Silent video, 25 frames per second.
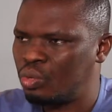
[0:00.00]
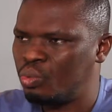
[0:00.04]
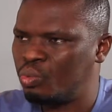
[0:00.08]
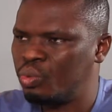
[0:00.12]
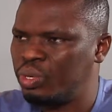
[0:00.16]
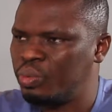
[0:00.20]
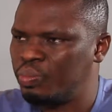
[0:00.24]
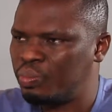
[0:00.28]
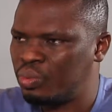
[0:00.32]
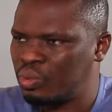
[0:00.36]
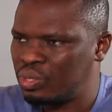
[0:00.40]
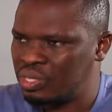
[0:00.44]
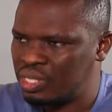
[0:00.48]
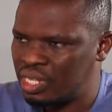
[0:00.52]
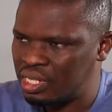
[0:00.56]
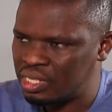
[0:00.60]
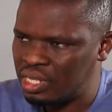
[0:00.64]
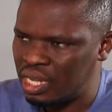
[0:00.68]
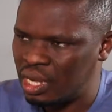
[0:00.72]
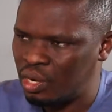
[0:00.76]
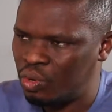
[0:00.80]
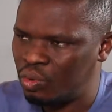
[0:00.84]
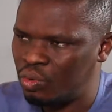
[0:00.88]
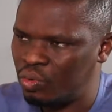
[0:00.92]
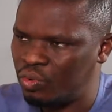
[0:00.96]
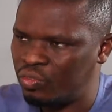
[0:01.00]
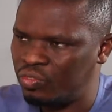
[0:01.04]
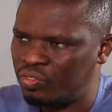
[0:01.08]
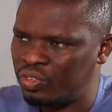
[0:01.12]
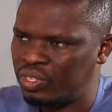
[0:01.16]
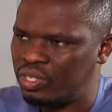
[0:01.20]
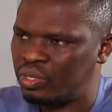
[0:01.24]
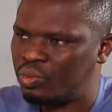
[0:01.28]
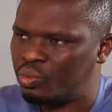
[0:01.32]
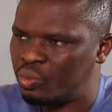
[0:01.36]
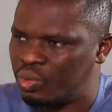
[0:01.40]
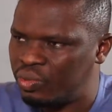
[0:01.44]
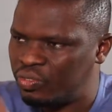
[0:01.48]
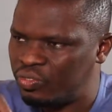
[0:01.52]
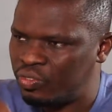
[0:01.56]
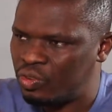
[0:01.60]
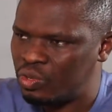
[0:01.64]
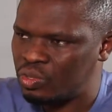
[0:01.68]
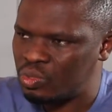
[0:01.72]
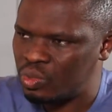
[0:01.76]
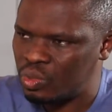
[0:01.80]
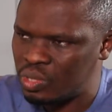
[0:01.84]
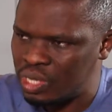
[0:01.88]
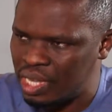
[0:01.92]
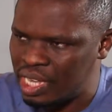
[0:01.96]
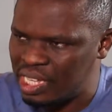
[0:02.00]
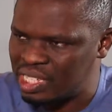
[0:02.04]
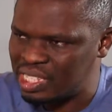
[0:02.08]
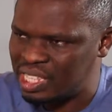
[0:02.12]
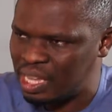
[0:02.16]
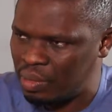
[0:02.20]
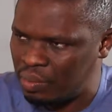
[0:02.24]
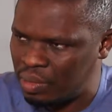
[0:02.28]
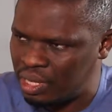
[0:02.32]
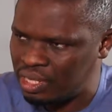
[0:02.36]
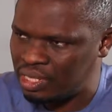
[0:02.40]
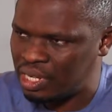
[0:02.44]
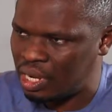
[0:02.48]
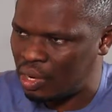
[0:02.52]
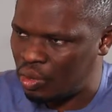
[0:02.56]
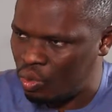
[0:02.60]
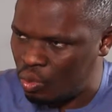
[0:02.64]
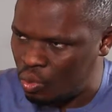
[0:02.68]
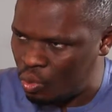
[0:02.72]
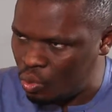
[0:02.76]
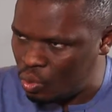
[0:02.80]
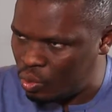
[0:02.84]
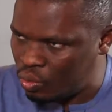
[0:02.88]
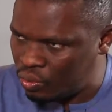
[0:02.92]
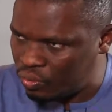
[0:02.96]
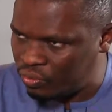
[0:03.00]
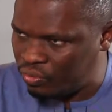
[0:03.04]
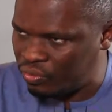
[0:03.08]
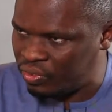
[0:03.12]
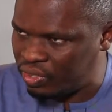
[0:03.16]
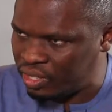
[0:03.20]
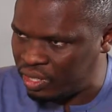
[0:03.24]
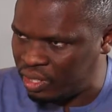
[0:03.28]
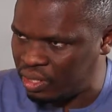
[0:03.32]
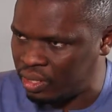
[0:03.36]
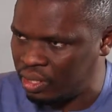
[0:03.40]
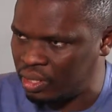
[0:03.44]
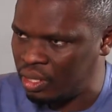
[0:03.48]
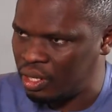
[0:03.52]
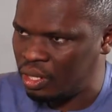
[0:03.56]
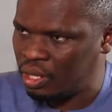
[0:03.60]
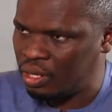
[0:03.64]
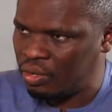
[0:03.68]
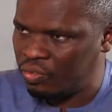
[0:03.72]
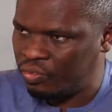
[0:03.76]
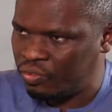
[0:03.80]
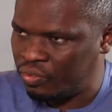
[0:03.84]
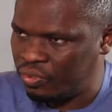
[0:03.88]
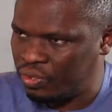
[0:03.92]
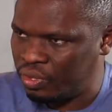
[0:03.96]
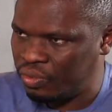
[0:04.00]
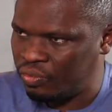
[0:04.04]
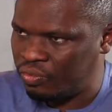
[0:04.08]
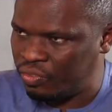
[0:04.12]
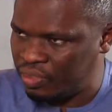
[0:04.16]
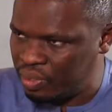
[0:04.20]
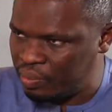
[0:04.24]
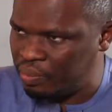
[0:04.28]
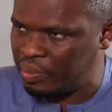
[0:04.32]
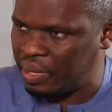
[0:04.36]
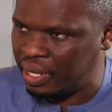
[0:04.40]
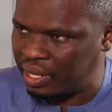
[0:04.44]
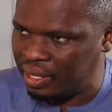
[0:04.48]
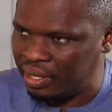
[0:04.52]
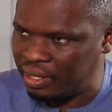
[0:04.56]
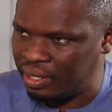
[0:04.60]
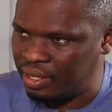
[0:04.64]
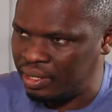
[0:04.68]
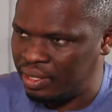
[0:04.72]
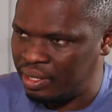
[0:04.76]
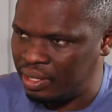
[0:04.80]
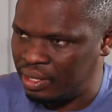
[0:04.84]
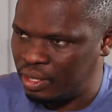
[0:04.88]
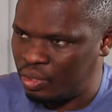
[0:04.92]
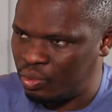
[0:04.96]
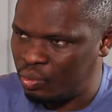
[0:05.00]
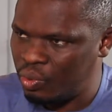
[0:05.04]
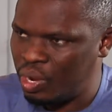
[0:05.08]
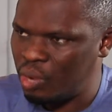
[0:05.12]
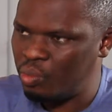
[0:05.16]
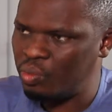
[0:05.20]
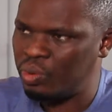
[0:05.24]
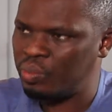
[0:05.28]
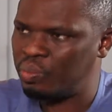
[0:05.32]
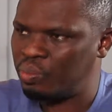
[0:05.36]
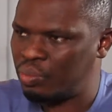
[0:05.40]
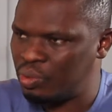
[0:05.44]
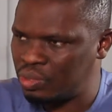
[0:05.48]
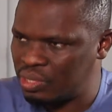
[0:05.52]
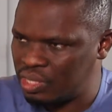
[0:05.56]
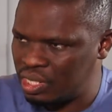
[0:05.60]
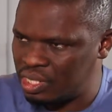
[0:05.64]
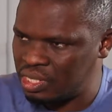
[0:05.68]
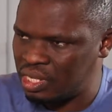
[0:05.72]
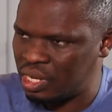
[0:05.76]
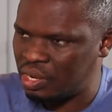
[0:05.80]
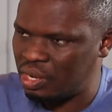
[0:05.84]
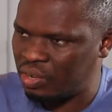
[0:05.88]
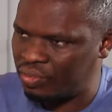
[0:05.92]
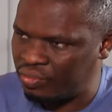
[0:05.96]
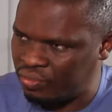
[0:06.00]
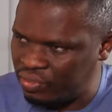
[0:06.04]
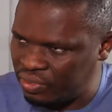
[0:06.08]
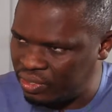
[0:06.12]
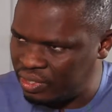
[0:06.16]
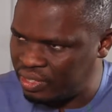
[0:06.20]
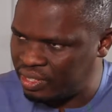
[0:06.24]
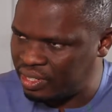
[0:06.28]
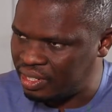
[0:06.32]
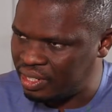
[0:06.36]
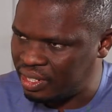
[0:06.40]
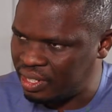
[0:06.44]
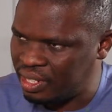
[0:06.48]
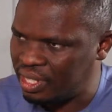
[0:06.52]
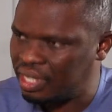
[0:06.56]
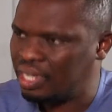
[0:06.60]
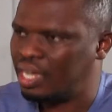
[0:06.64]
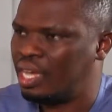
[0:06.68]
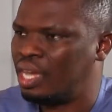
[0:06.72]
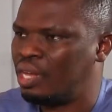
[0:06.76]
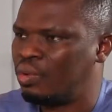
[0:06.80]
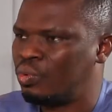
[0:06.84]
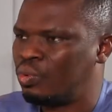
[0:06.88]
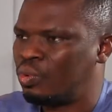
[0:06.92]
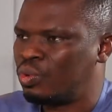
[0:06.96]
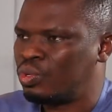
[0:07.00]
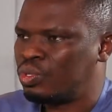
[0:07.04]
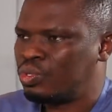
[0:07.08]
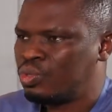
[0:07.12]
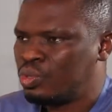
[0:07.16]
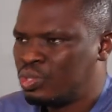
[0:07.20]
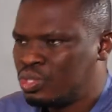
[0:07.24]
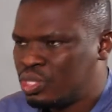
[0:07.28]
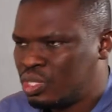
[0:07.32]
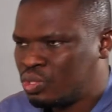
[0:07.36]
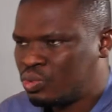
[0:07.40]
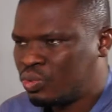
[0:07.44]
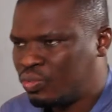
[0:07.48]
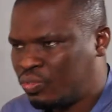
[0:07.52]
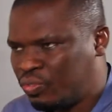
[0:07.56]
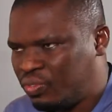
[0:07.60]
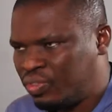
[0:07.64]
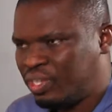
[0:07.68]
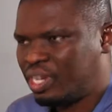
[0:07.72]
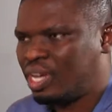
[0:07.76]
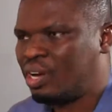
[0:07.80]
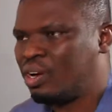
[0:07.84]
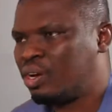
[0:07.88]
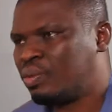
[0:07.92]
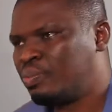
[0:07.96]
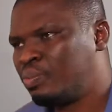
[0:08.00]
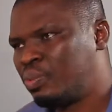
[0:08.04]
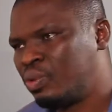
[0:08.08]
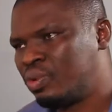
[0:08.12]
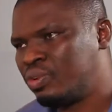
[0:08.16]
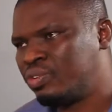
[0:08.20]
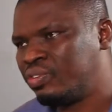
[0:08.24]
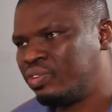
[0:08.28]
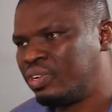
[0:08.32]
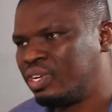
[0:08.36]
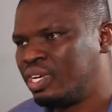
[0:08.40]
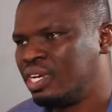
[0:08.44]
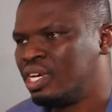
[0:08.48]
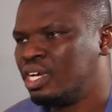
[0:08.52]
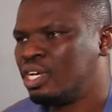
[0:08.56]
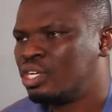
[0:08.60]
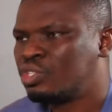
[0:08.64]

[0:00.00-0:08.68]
We process our own feed. We've also established our own feed mill, where we process our feed and we'll use it to feed our poultry.